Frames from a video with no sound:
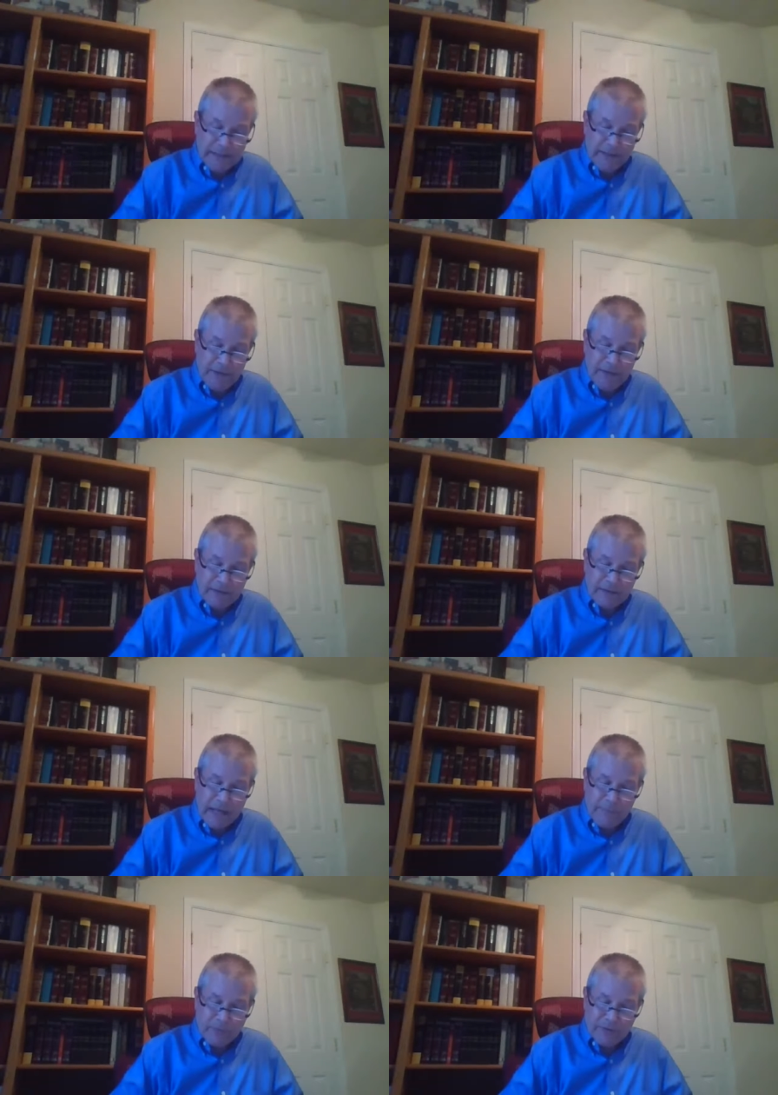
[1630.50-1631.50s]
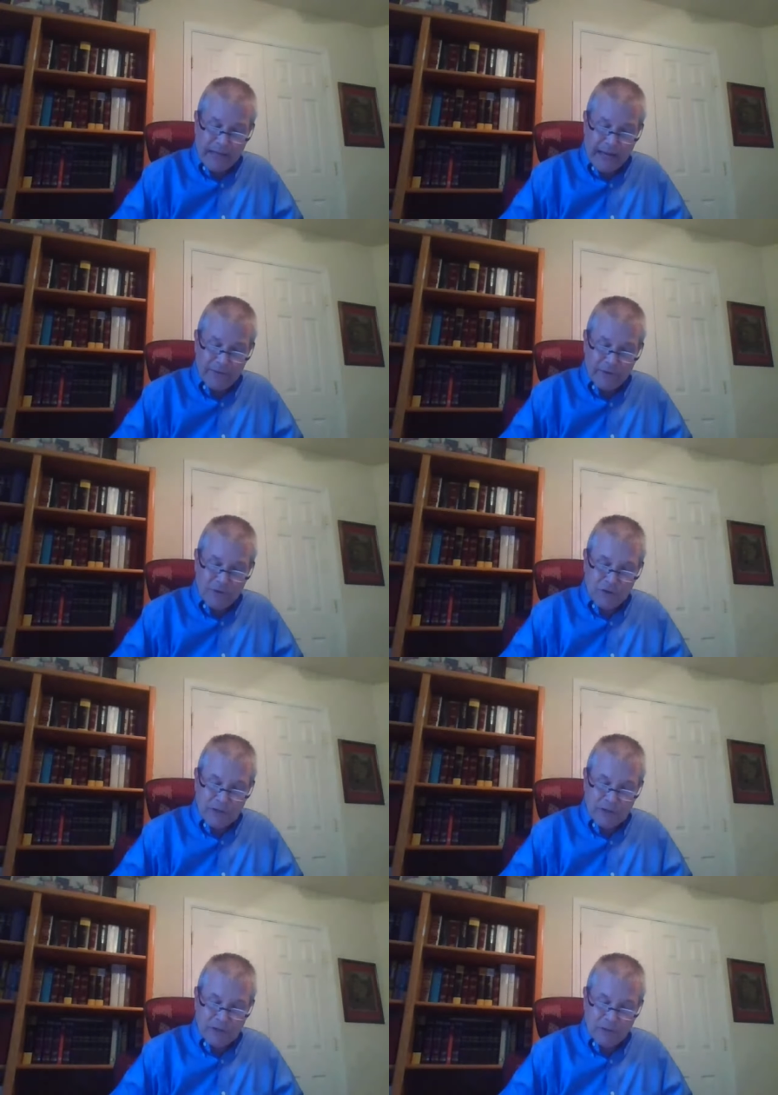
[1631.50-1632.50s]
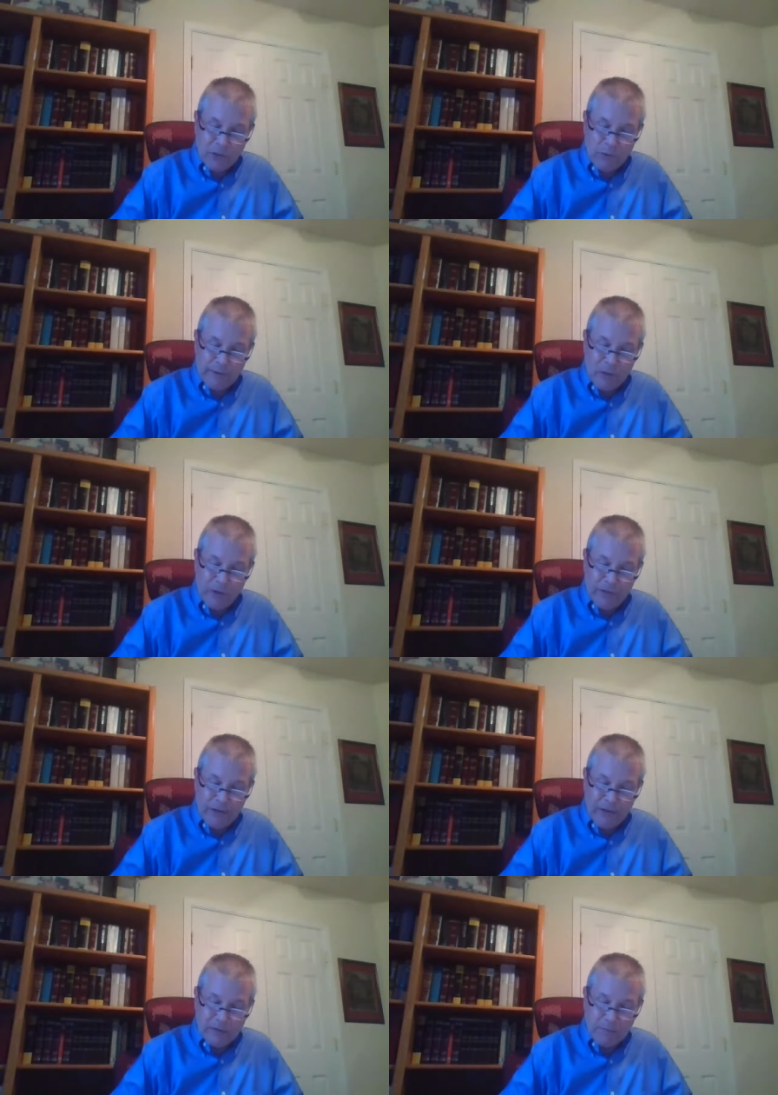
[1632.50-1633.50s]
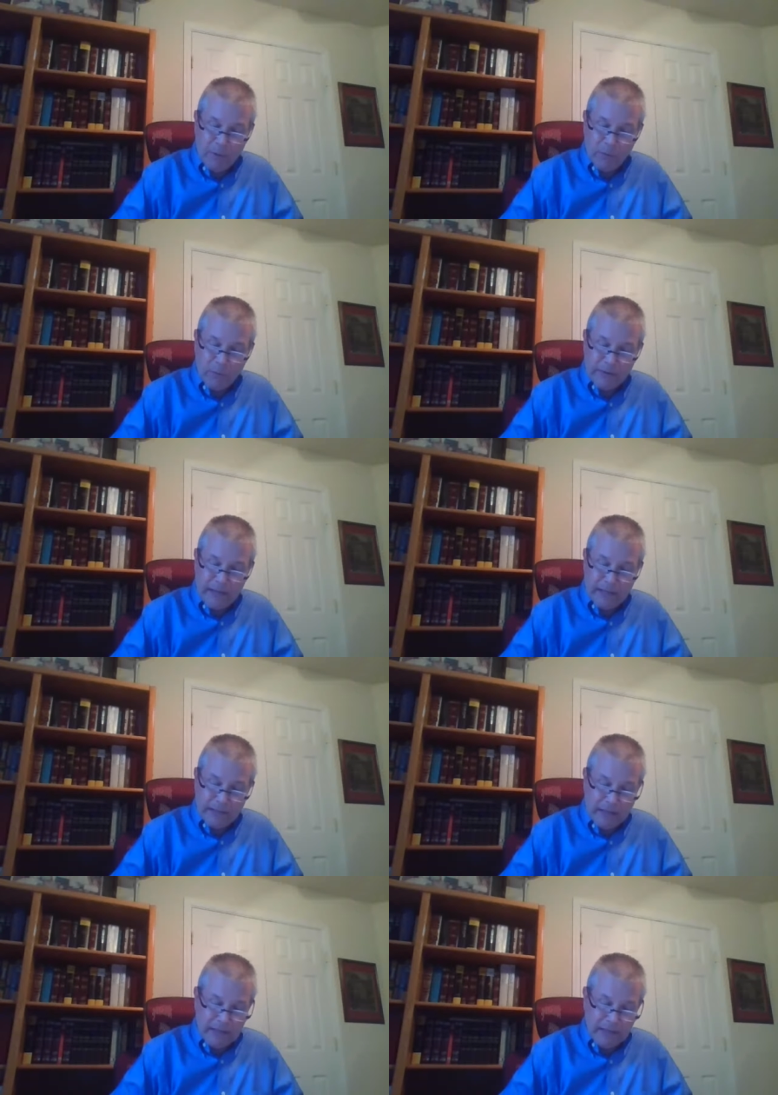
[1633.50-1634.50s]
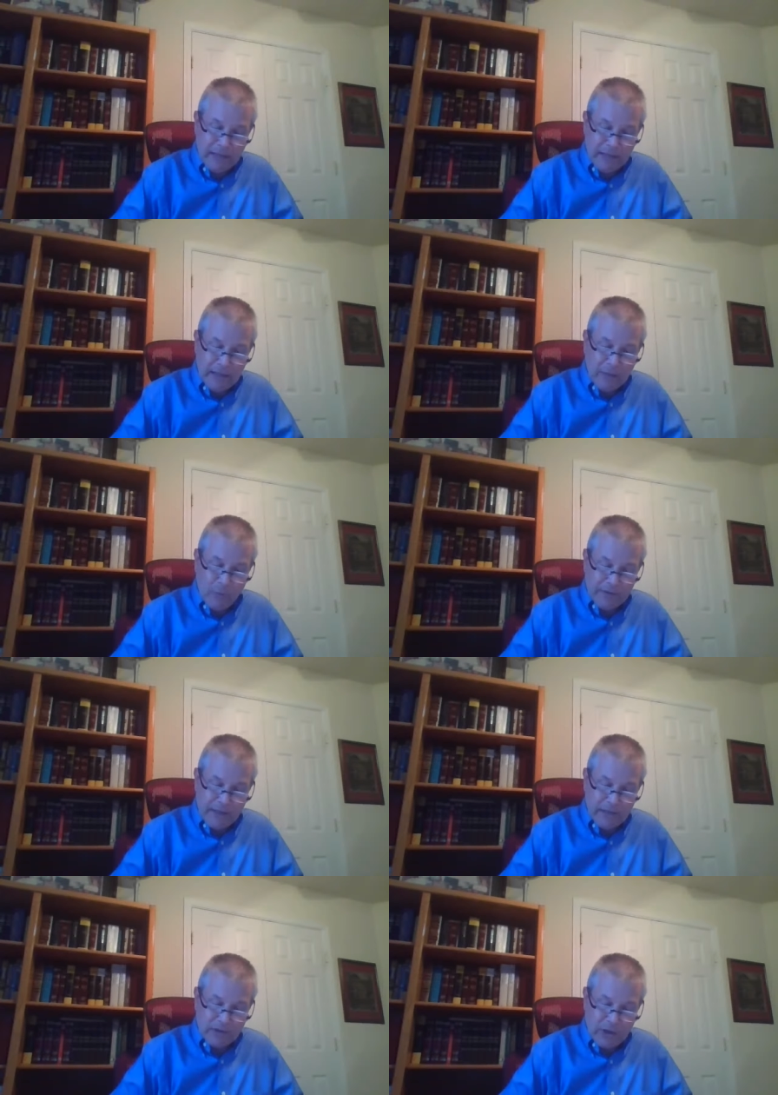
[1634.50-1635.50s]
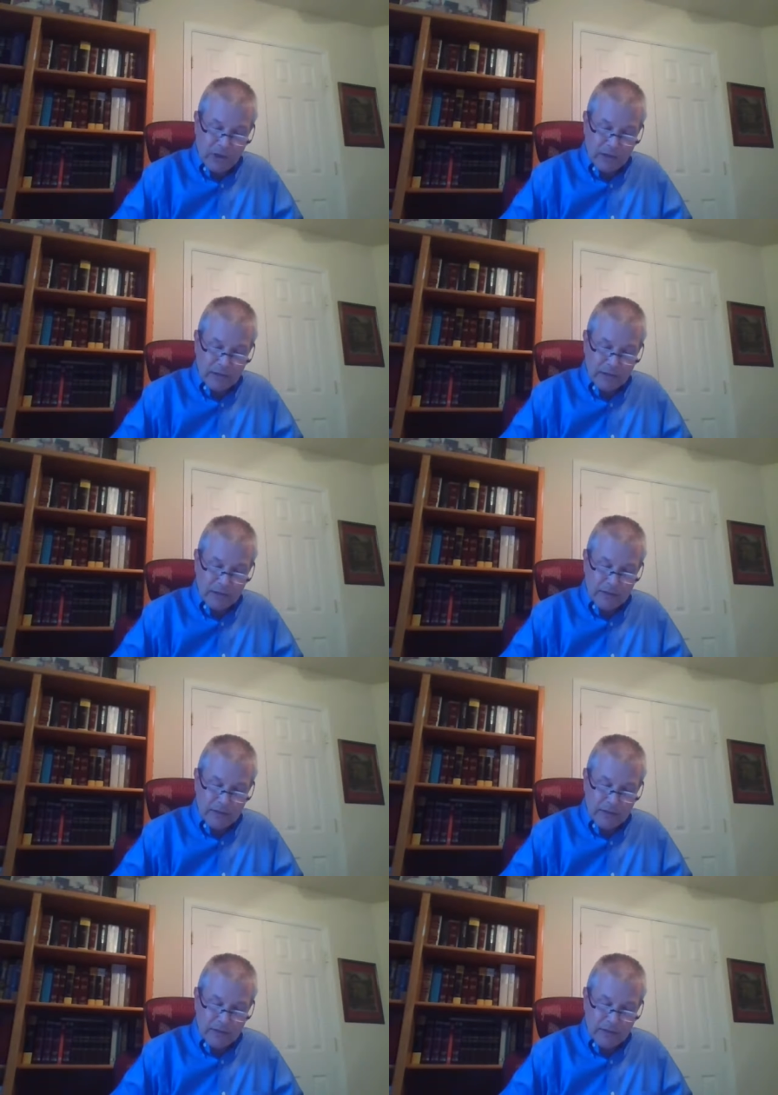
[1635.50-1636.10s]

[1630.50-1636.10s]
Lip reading: Then the disciples gathered to Jesus and told him all things, both what they had done and what they had taught.